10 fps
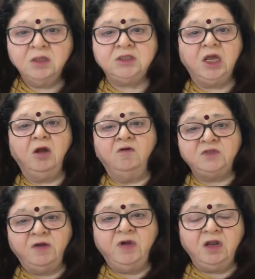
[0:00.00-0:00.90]
say
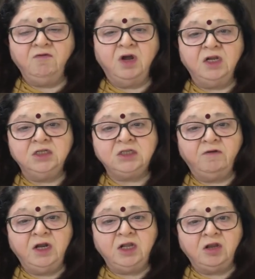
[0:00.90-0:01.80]
of 71,
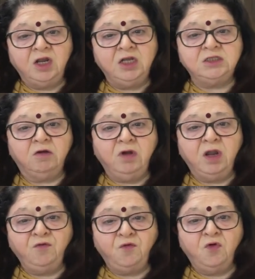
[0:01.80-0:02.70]
73,
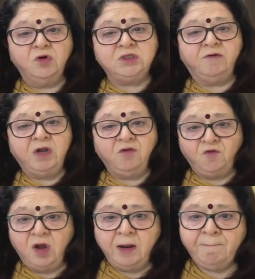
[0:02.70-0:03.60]
74,
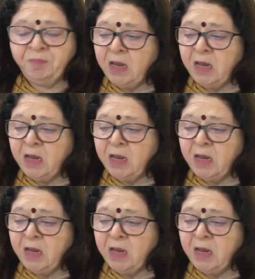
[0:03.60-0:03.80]
75,